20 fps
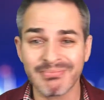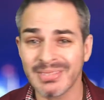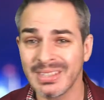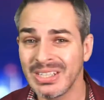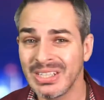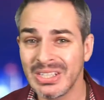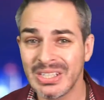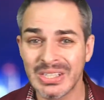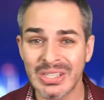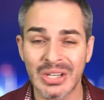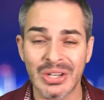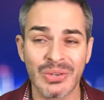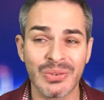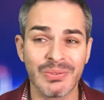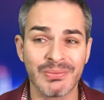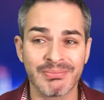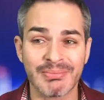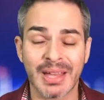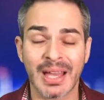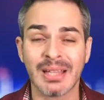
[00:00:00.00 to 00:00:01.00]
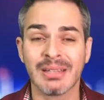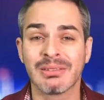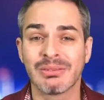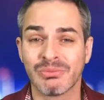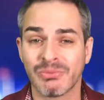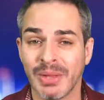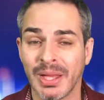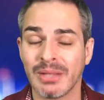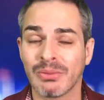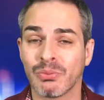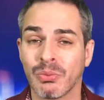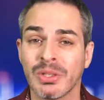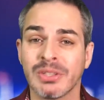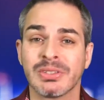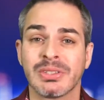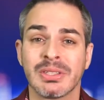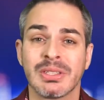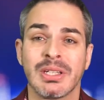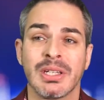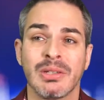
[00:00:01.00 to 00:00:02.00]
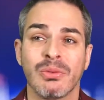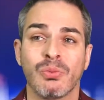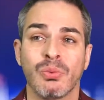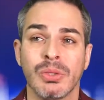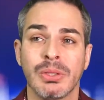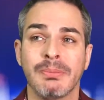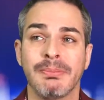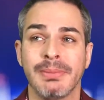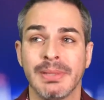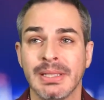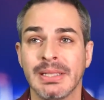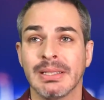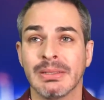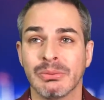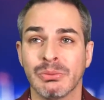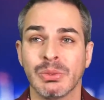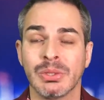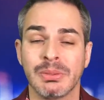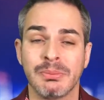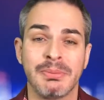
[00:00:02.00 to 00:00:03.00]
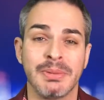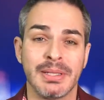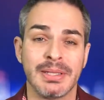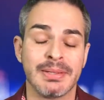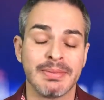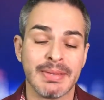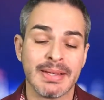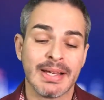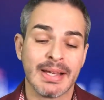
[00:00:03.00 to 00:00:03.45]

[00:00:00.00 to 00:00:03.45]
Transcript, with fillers: you know that that once again would be would be